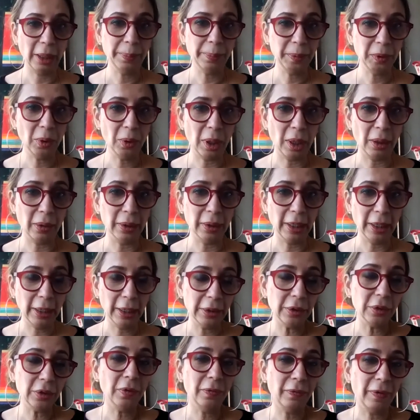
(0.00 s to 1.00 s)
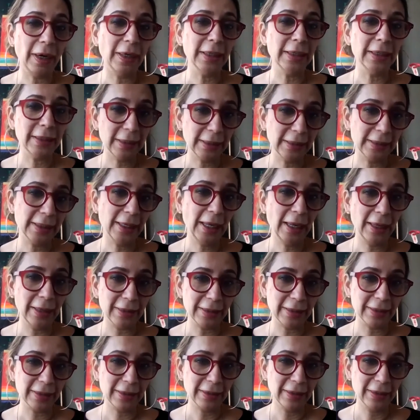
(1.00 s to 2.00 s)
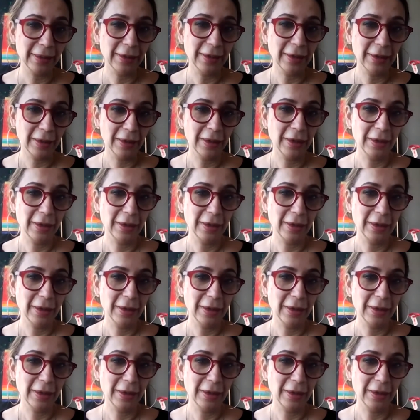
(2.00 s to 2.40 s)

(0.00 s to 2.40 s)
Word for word: to help you out, and you find success.